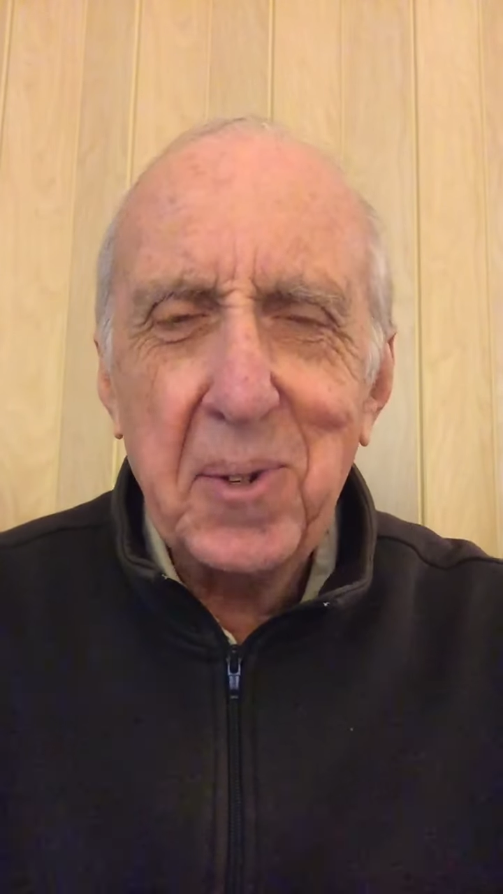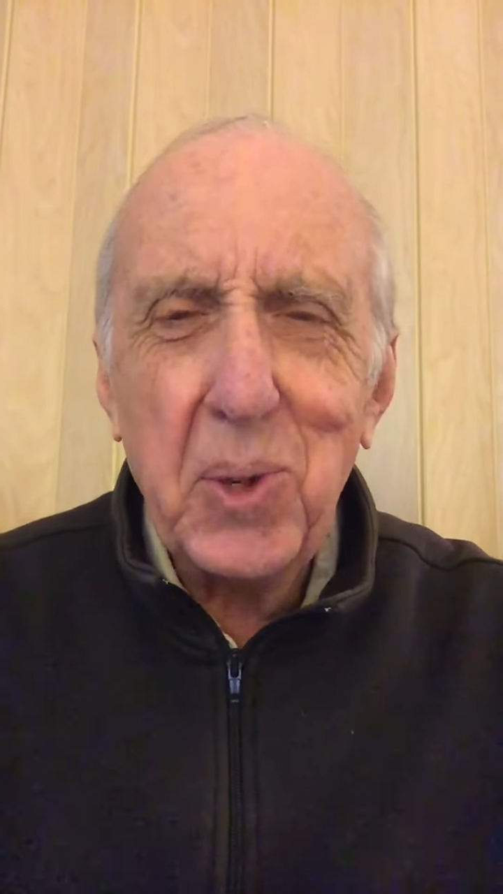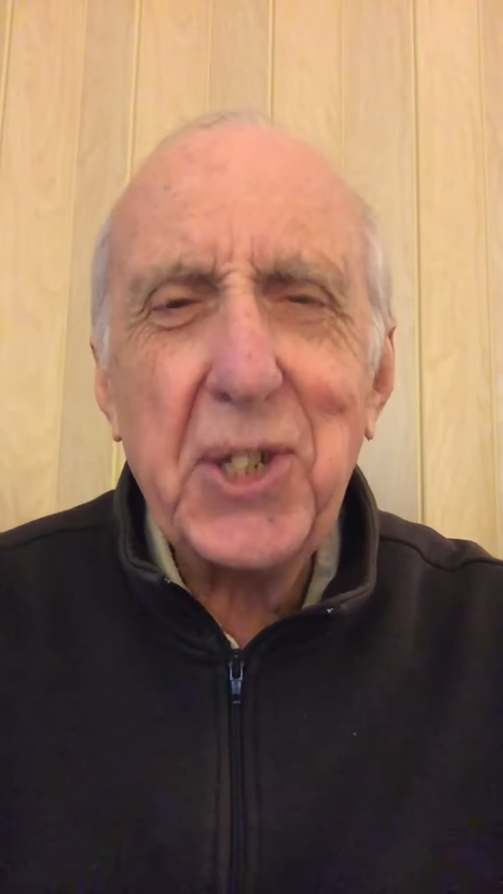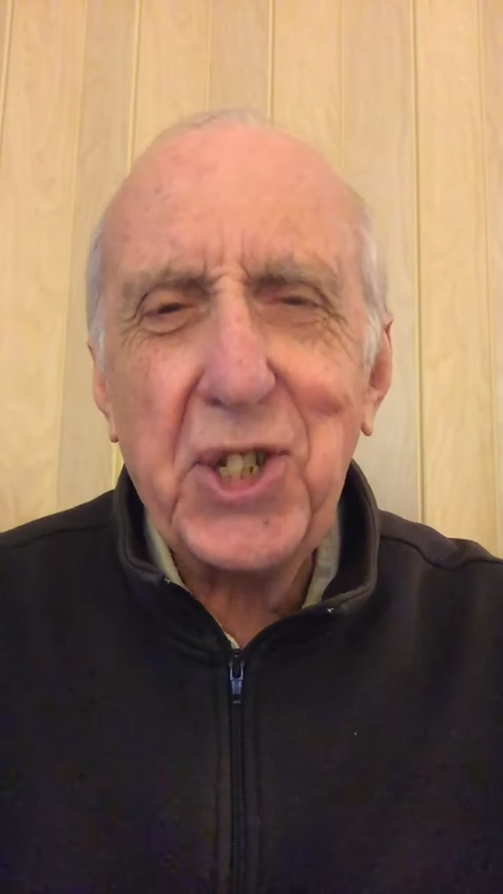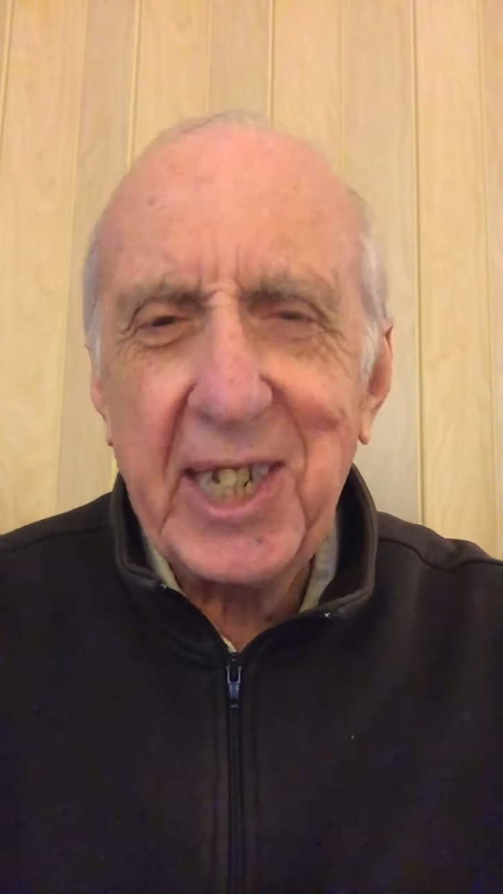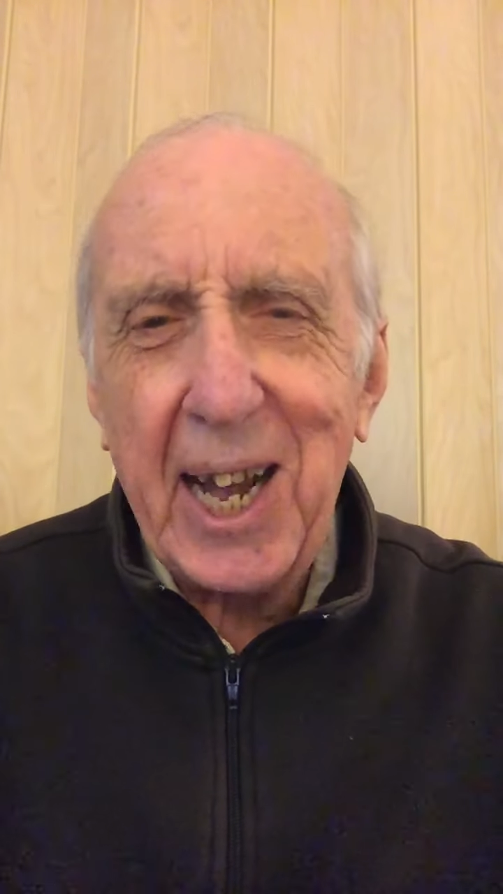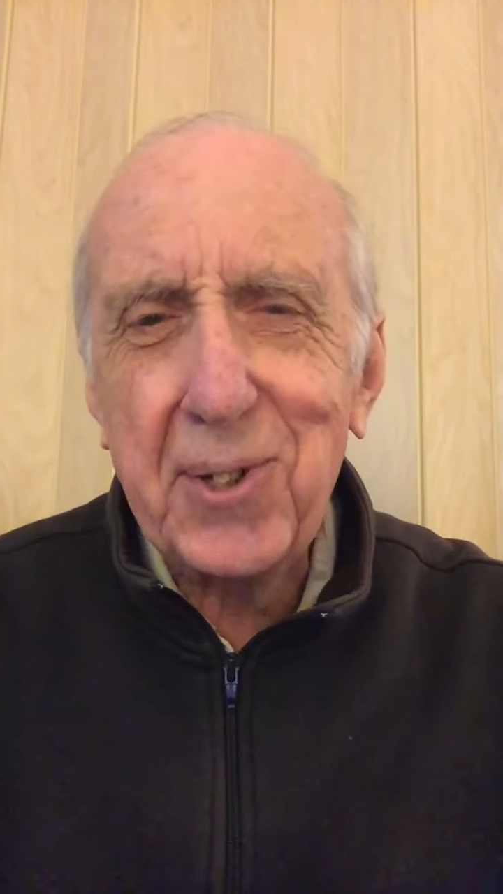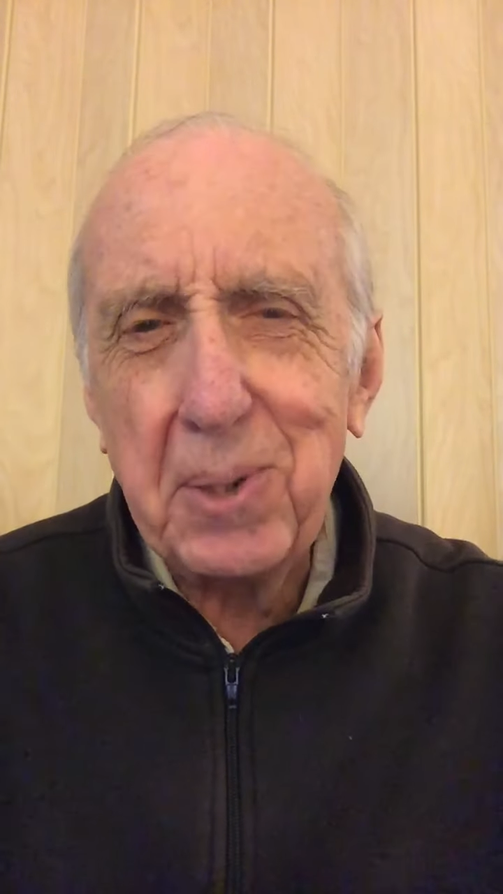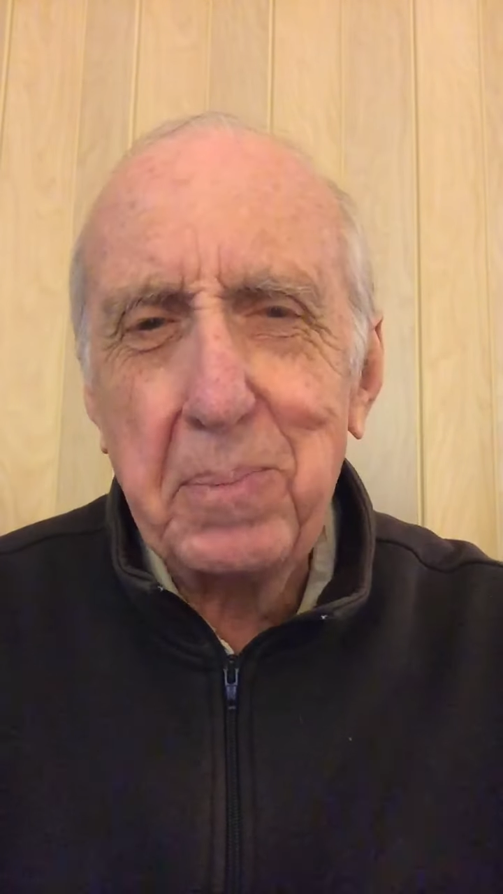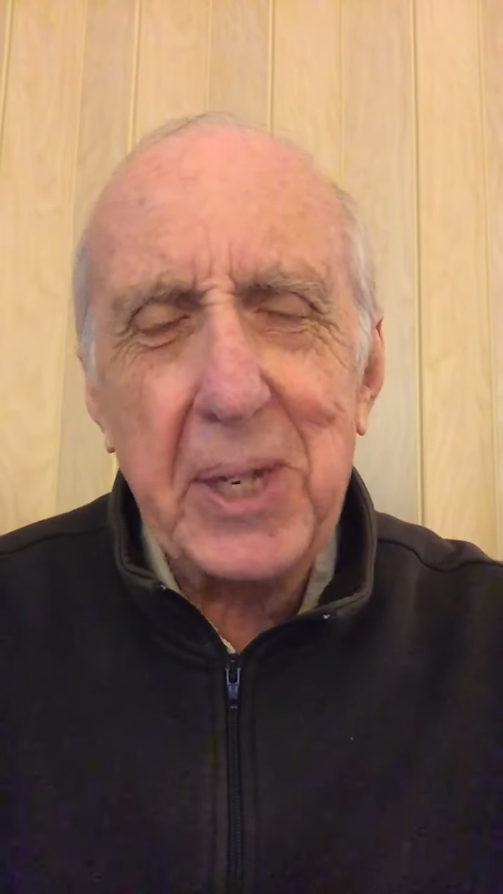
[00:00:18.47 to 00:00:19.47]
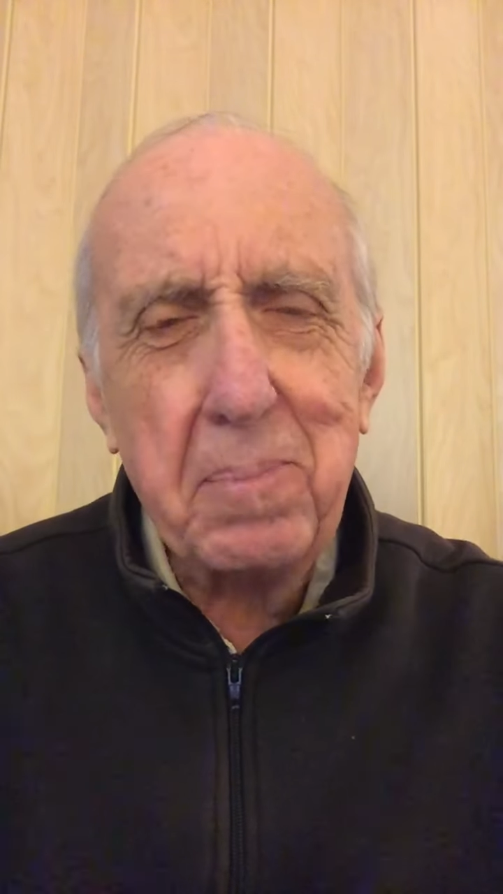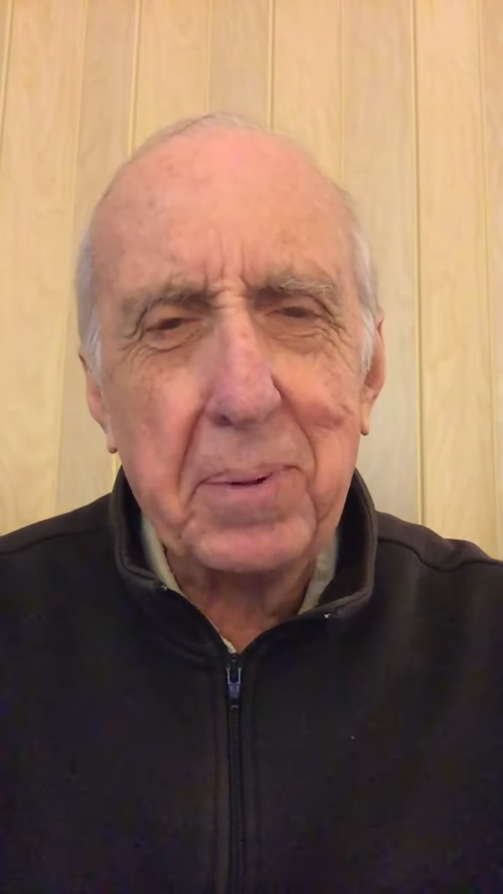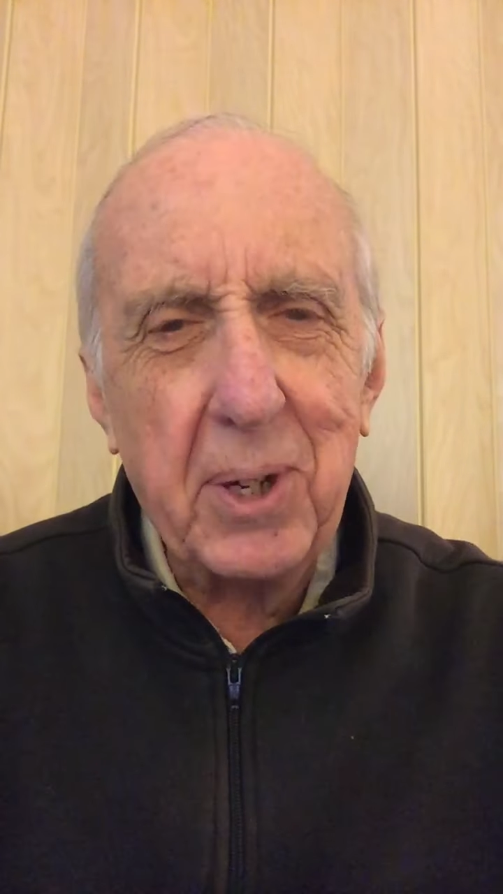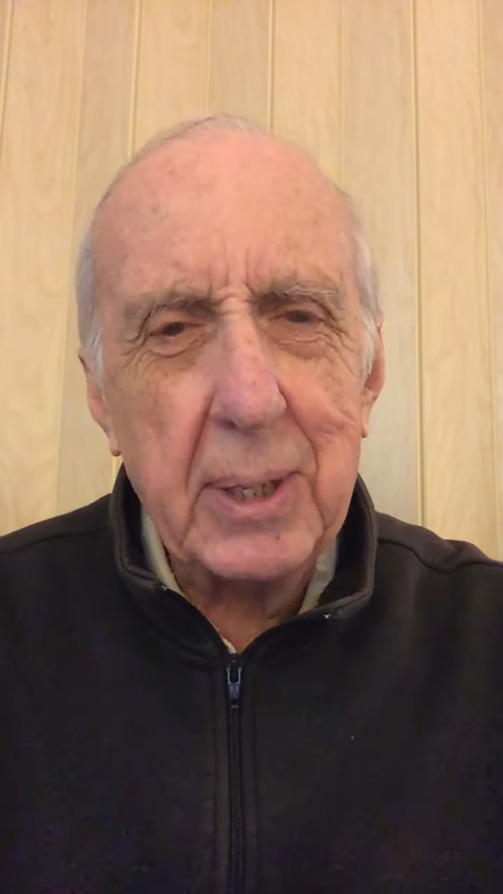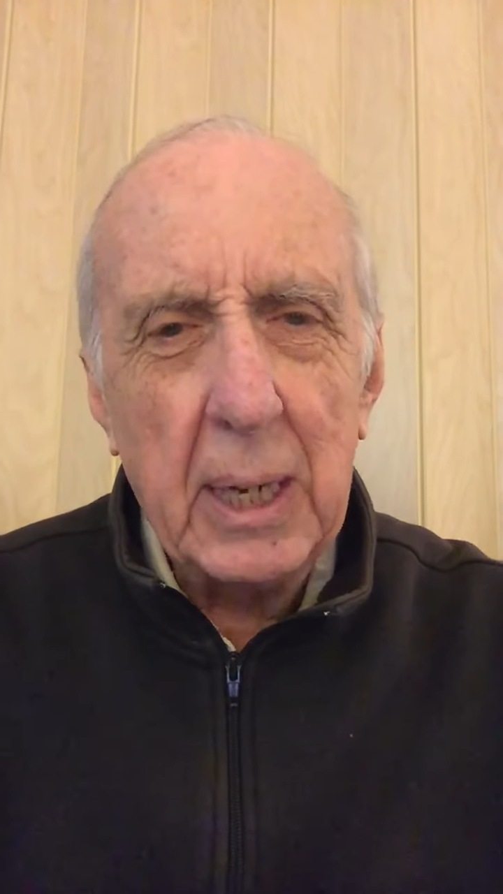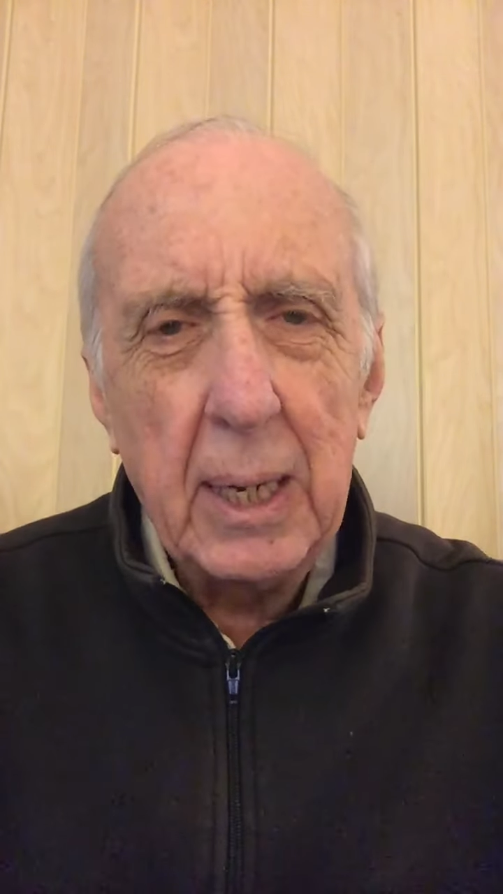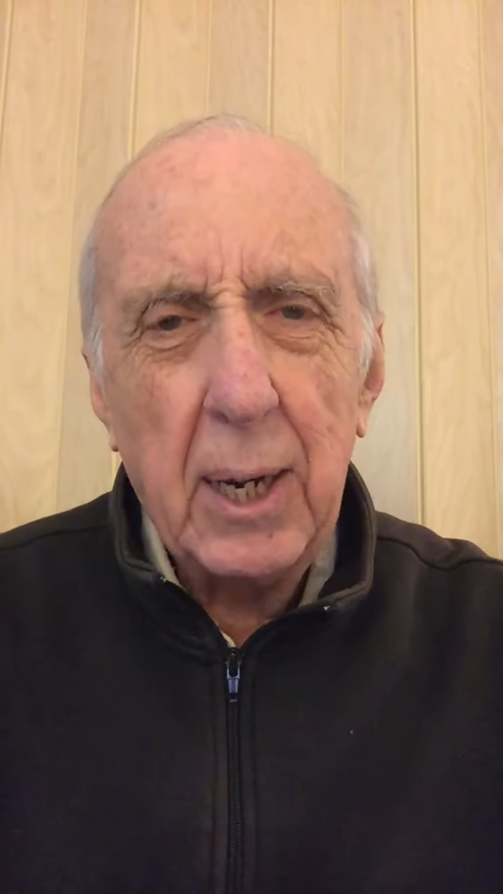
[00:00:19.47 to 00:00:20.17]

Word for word: reaching out to people